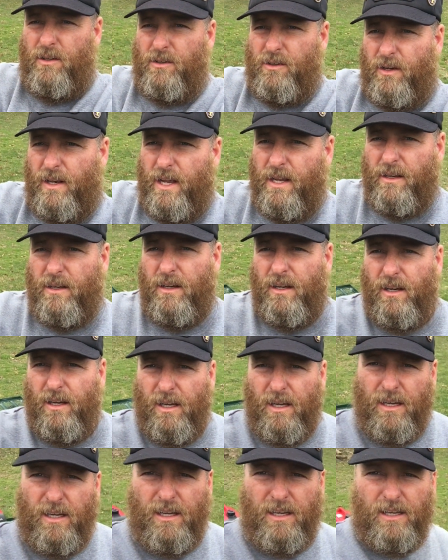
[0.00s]
So that
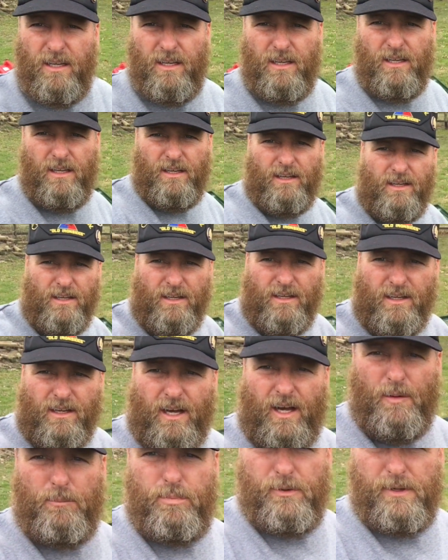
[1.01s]

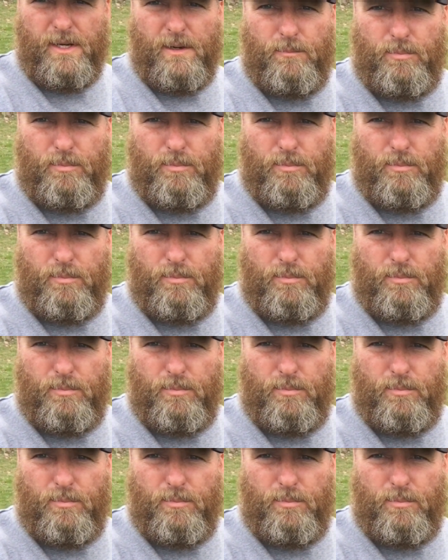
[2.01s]
I'm pretty